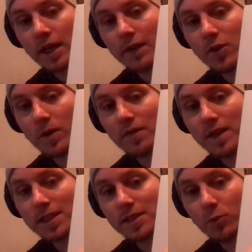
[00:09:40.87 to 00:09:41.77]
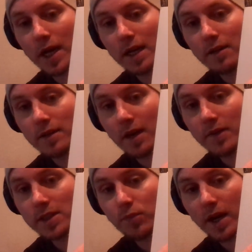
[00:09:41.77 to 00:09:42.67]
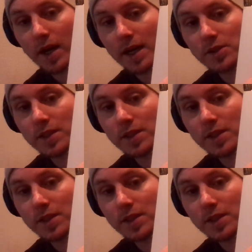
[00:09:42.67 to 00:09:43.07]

If you went this way, down this branch,